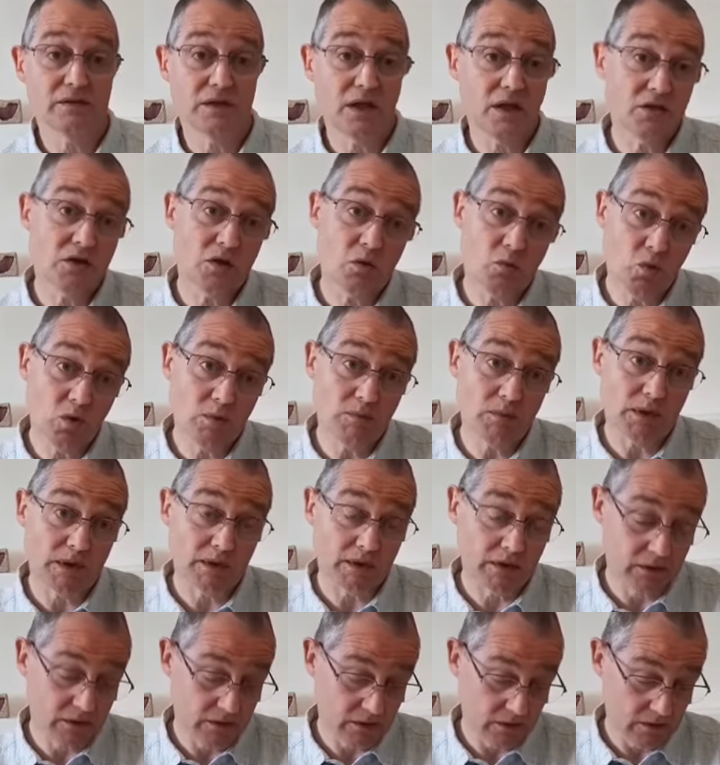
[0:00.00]
Then the
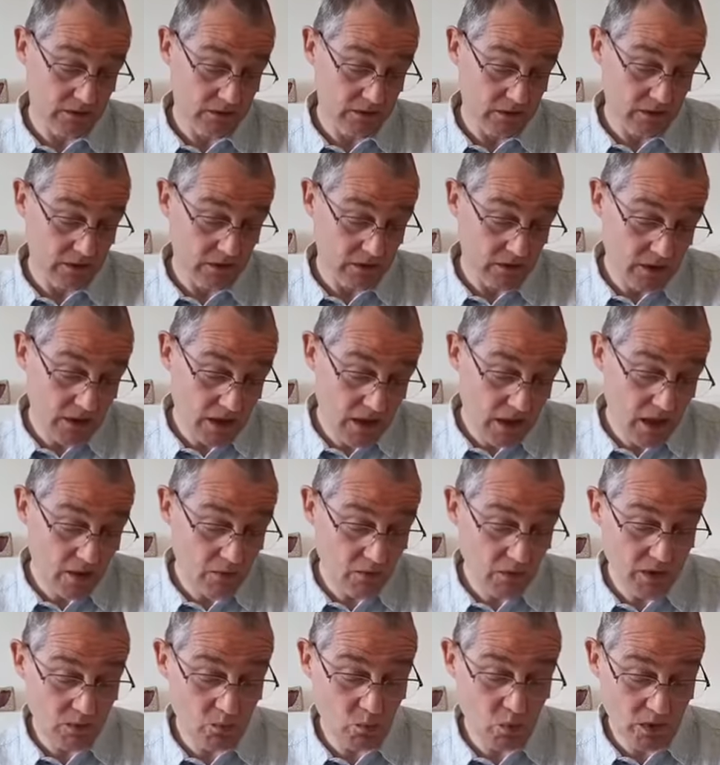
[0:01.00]
woman,
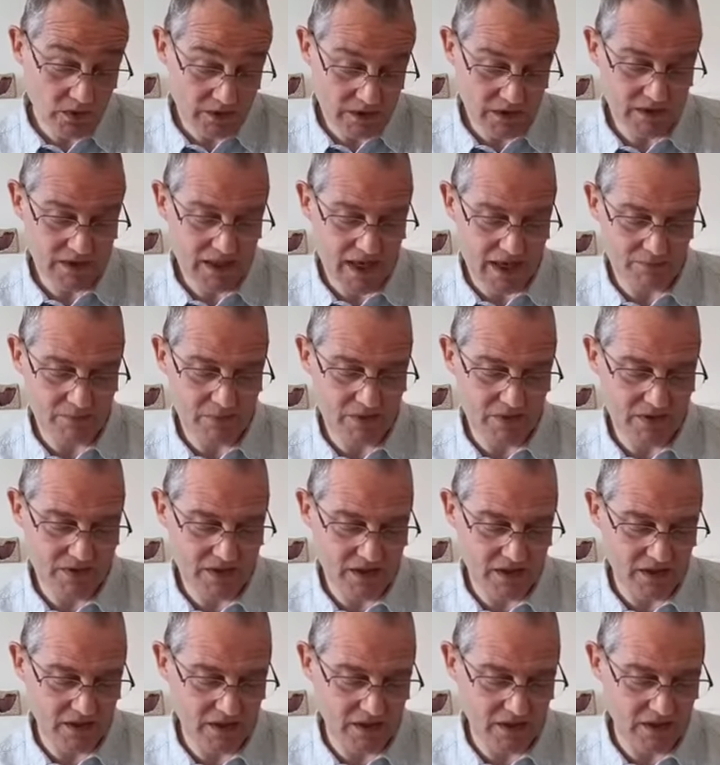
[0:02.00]
knowing what had happened
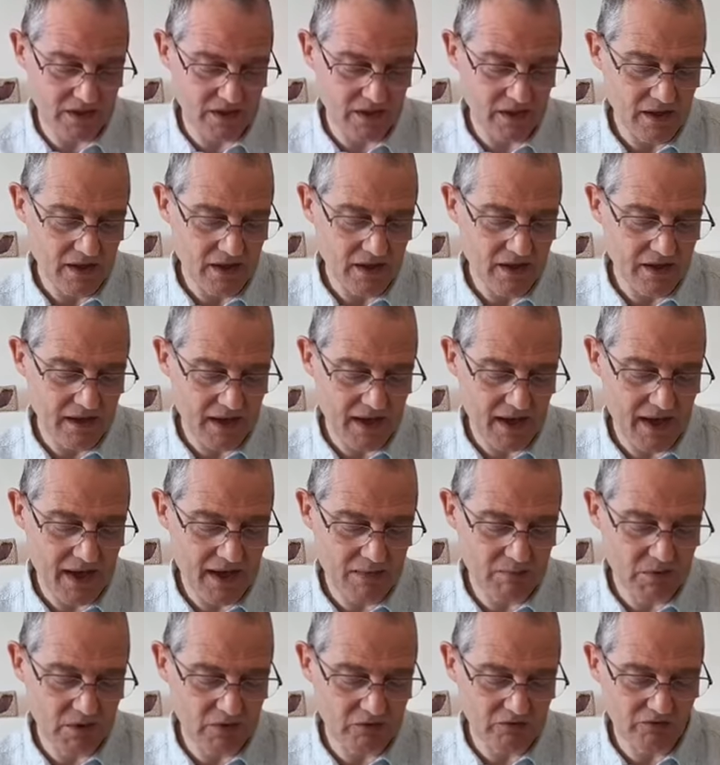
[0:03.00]
to her,
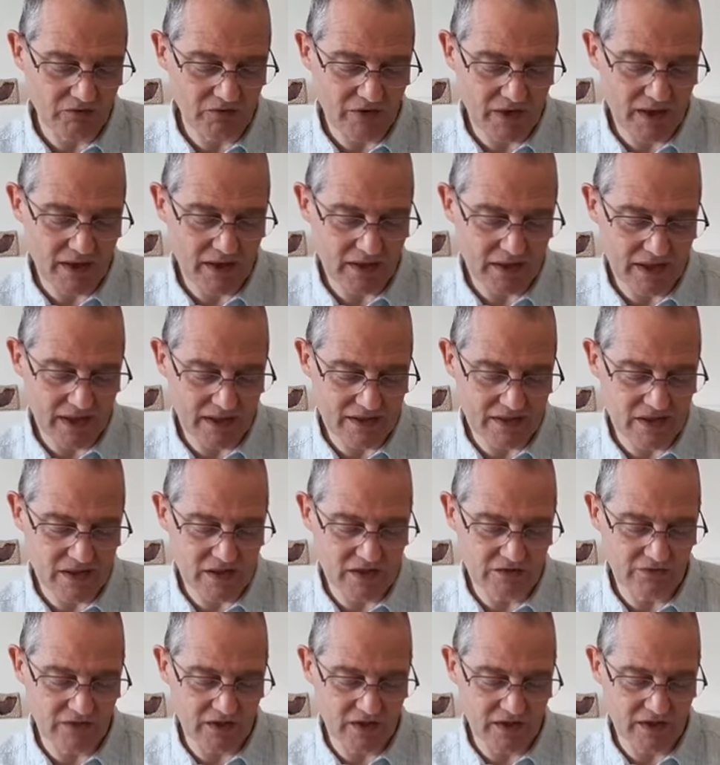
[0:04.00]
came and fell at
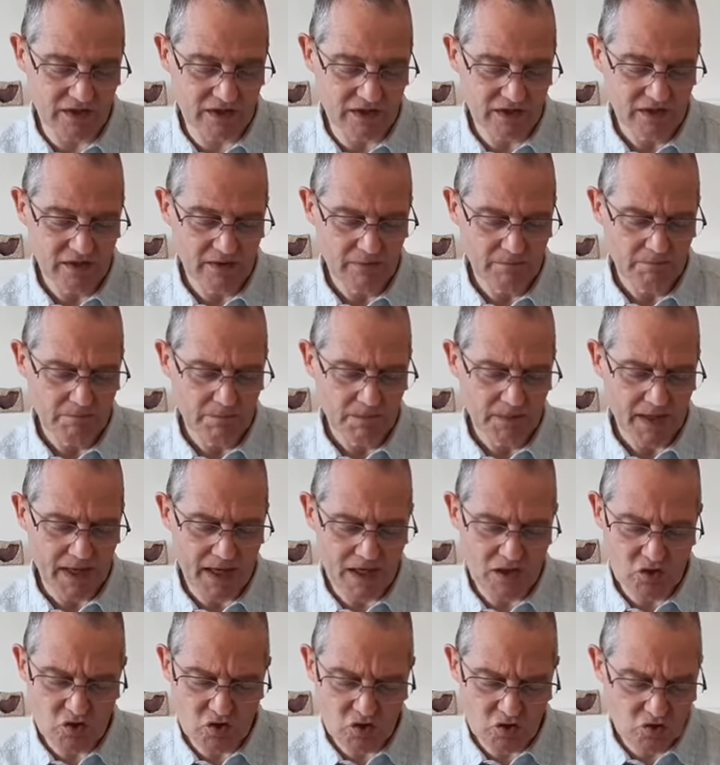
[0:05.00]
his feet,
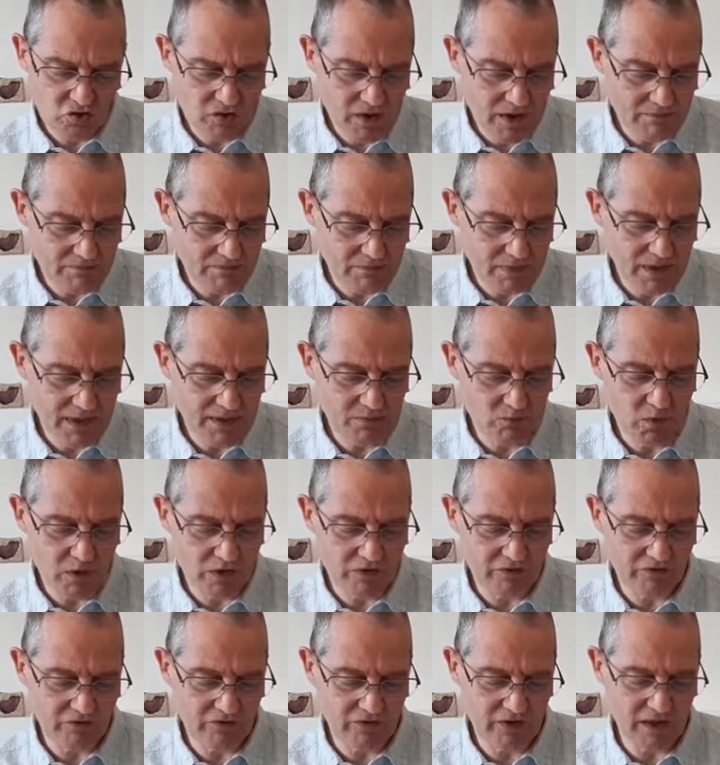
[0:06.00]
and trembling
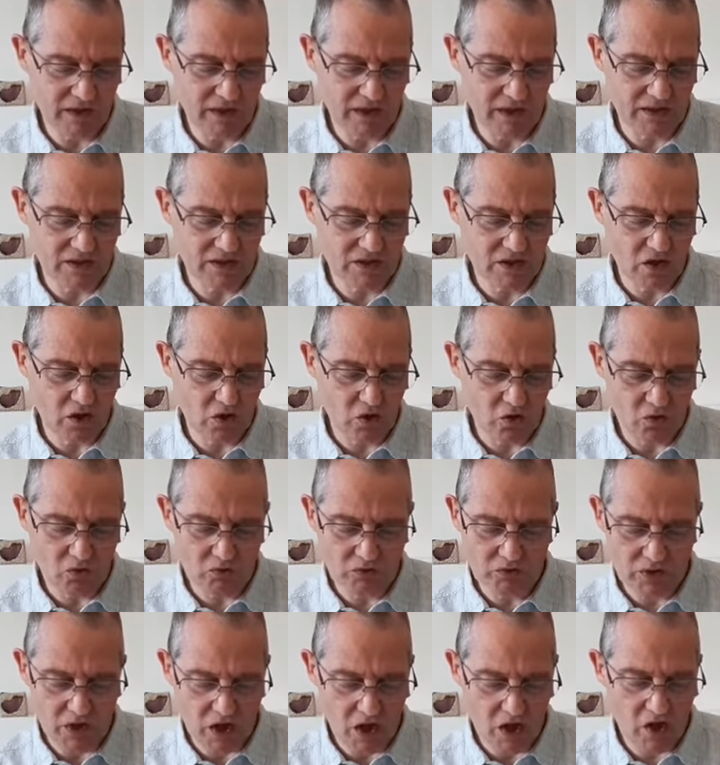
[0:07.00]
with fear
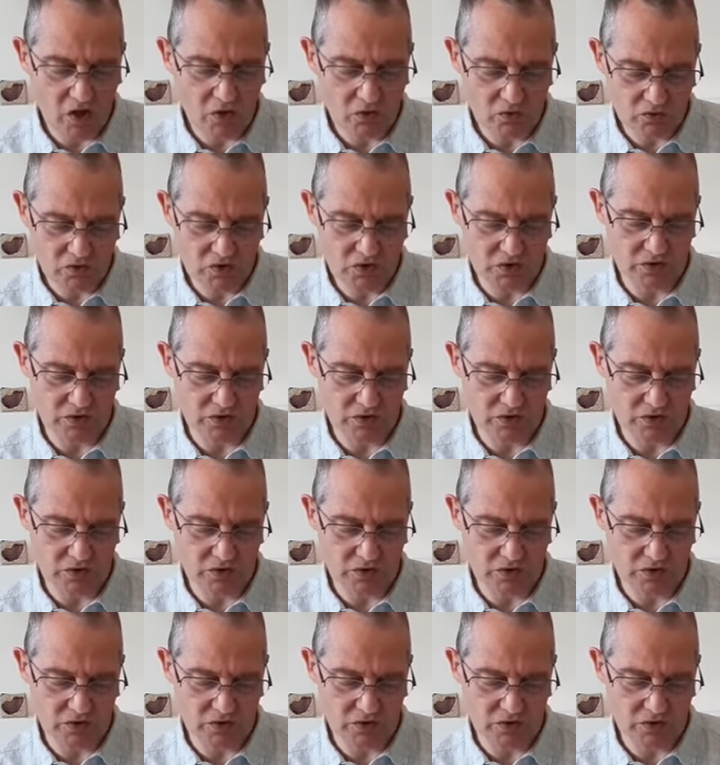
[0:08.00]
told the whole